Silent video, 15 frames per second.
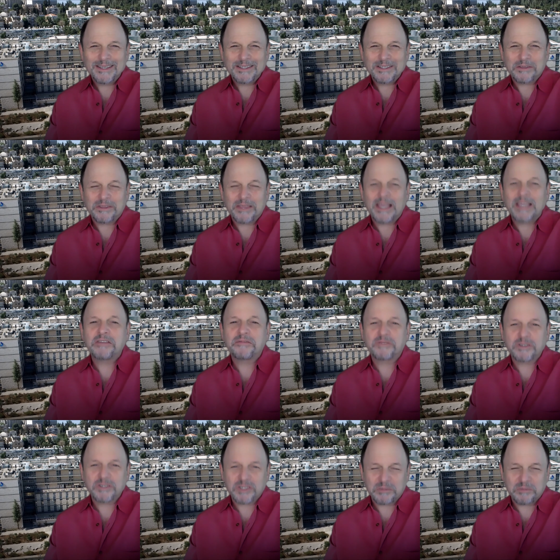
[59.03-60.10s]
So thank you for
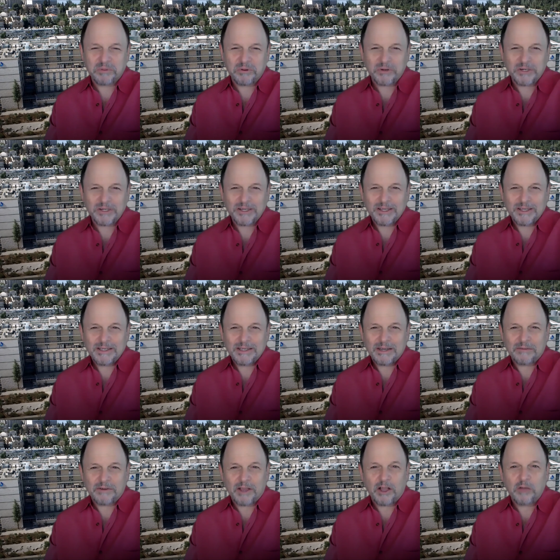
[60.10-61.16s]
your support
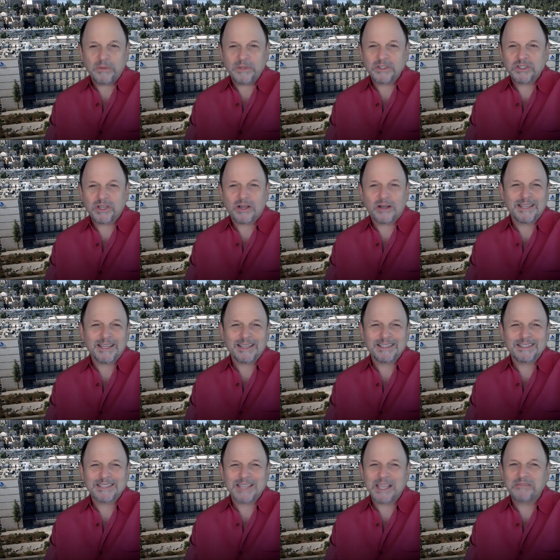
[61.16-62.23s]
and for helping Shaare Zedek
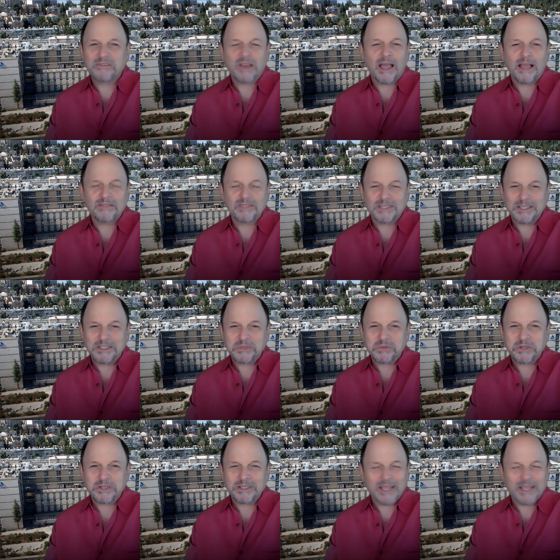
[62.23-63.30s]
save lives in
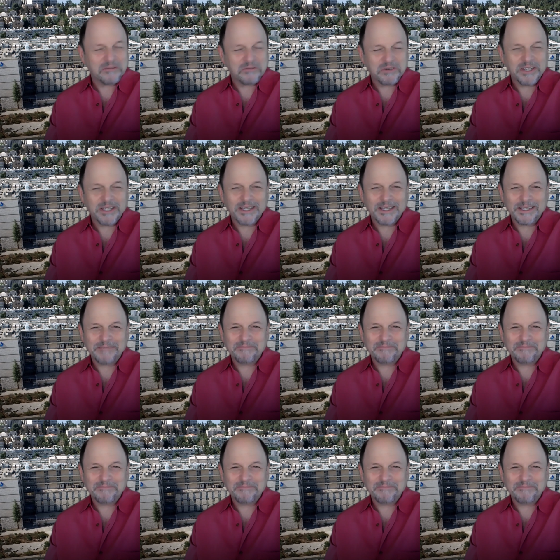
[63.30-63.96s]
Israel every day.